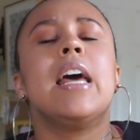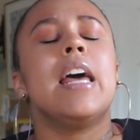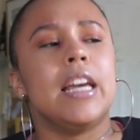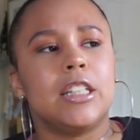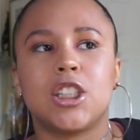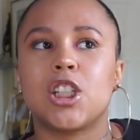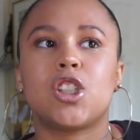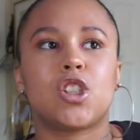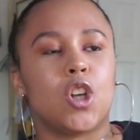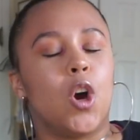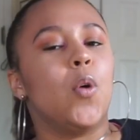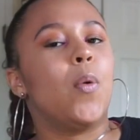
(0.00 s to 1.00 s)
It just
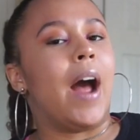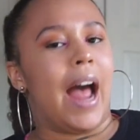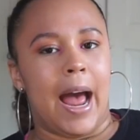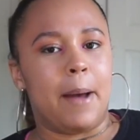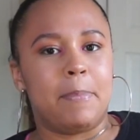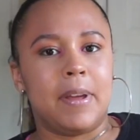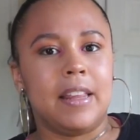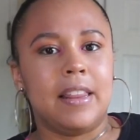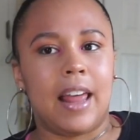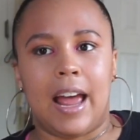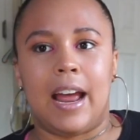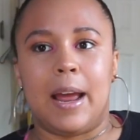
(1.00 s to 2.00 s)
so happened
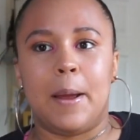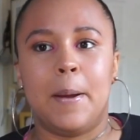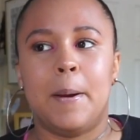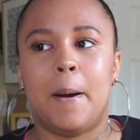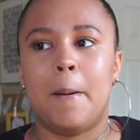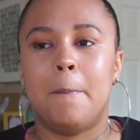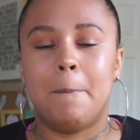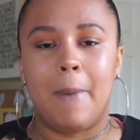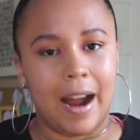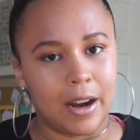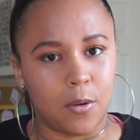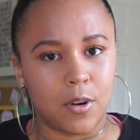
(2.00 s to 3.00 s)
that
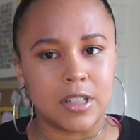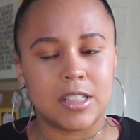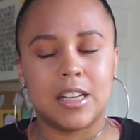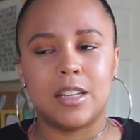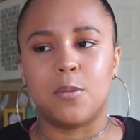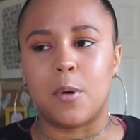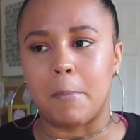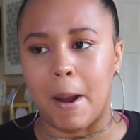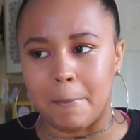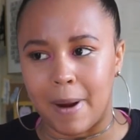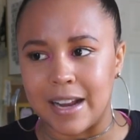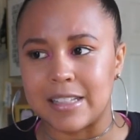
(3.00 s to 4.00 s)
my quarantine and where my
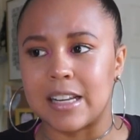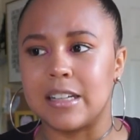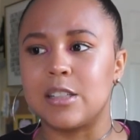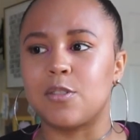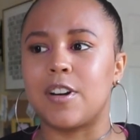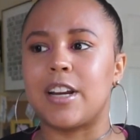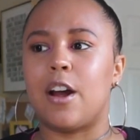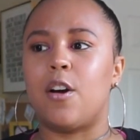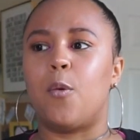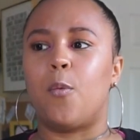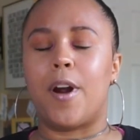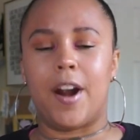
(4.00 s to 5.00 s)
mindset is right
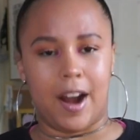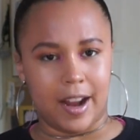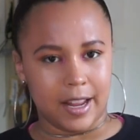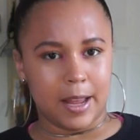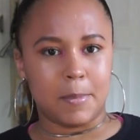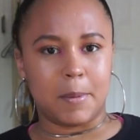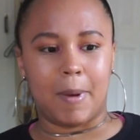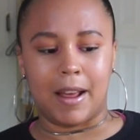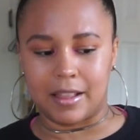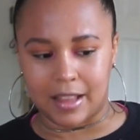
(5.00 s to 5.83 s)
now and where I am in my